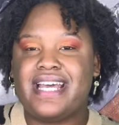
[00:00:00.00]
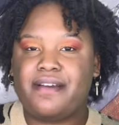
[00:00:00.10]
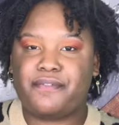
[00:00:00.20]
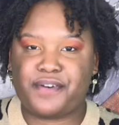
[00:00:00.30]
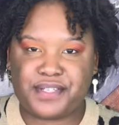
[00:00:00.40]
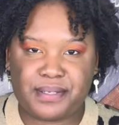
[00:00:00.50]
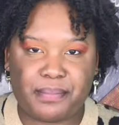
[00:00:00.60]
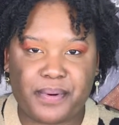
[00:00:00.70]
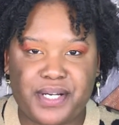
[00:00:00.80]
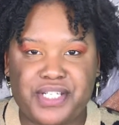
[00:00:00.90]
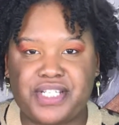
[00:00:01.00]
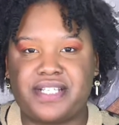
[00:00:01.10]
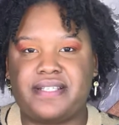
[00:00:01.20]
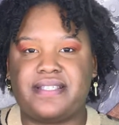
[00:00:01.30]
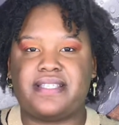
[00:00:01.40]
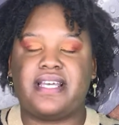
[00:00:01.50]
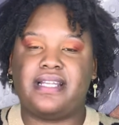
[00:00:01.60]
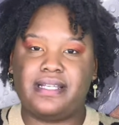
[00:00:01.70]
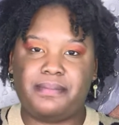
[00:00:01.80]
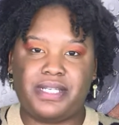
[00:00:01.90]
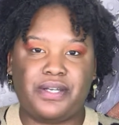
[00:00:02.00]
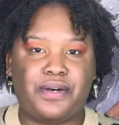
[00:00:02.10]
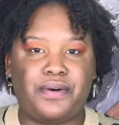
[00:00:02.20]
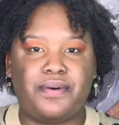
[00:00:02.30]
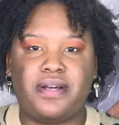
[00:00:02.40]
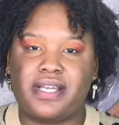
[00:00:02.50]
First impressions. Let me know.